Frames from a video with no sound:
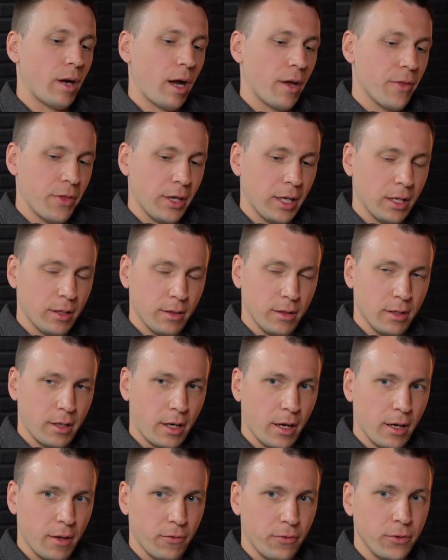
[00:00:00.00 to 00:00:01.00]
I think there
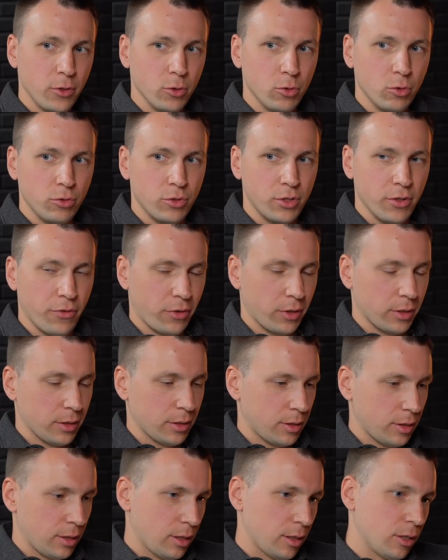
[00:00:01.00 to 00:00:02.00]
are a few
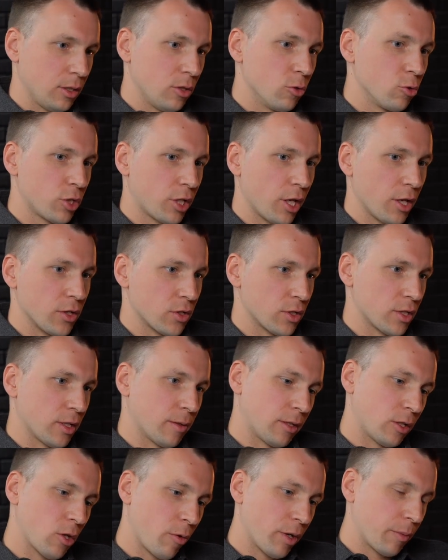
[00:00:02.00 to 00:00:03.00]
different use cases,
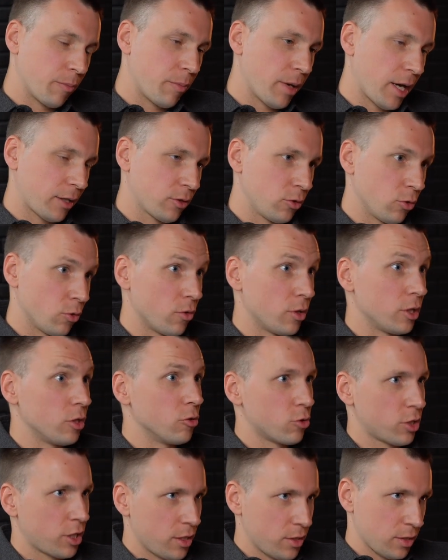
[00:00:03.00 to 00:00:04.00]
and going back to the
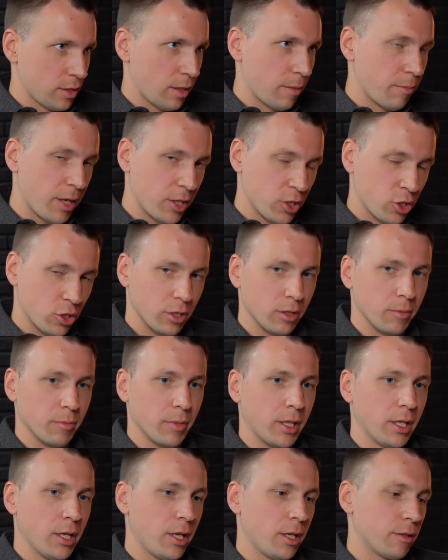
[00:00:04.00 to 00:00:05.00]
use cases I mentioned in the
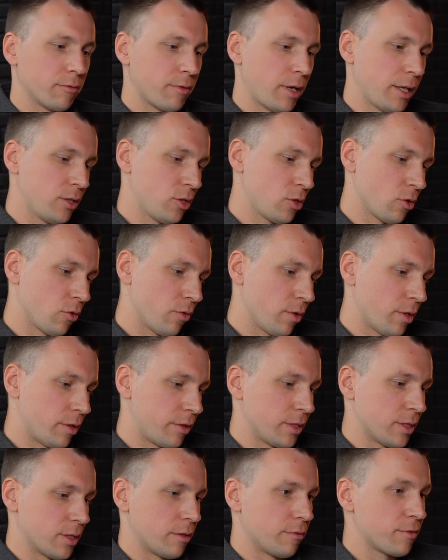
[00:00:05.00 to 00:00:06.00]
beginning, right? So there
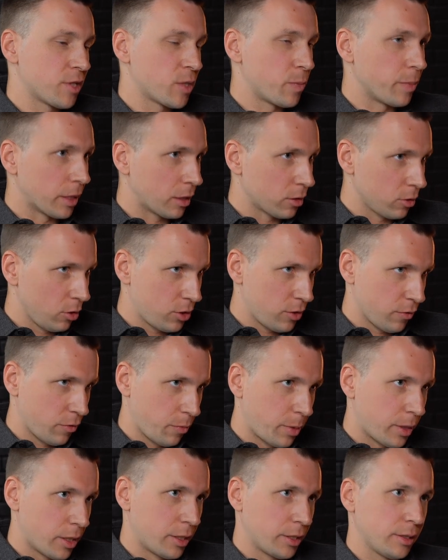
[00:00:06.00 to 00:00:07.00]
is a speculative
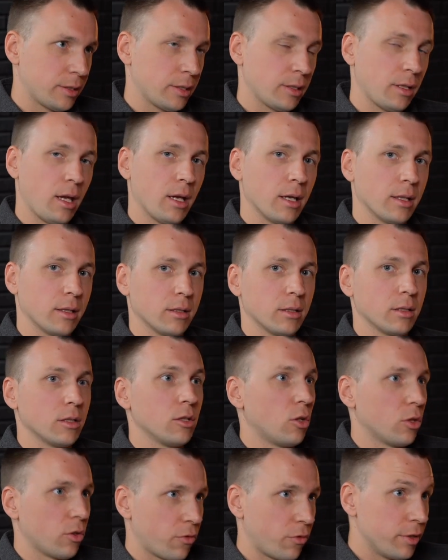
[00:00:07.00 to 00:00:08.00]
part, and a
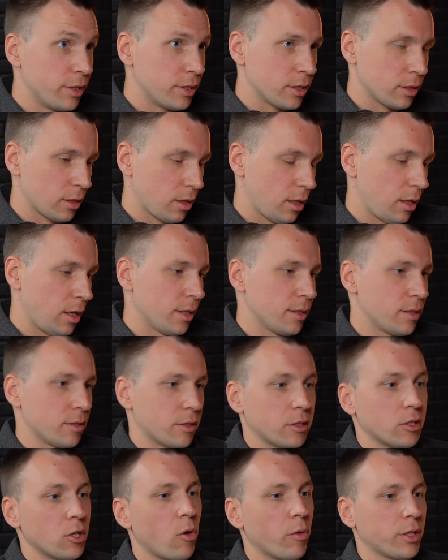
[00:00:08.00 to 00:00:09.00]
lot of retail clients are
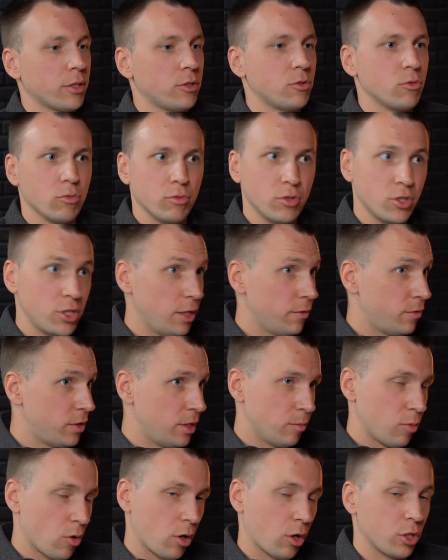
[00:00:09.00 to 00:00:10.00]
going to
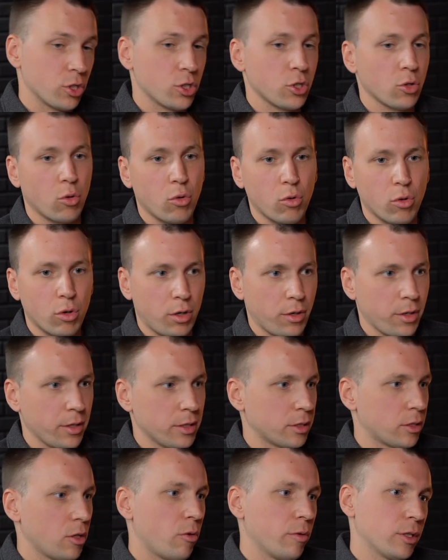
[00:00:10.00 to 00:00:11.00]
CFD brokers, or
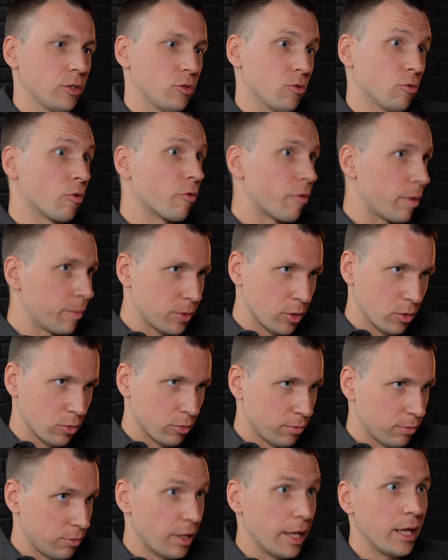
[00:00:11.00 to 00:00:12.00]
they're going to
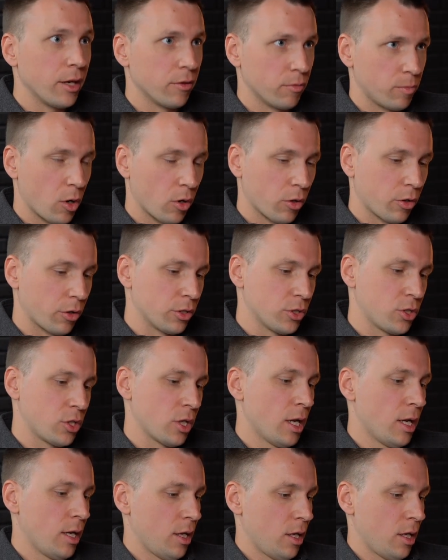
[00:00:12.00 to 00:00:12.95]
crypto native brokers.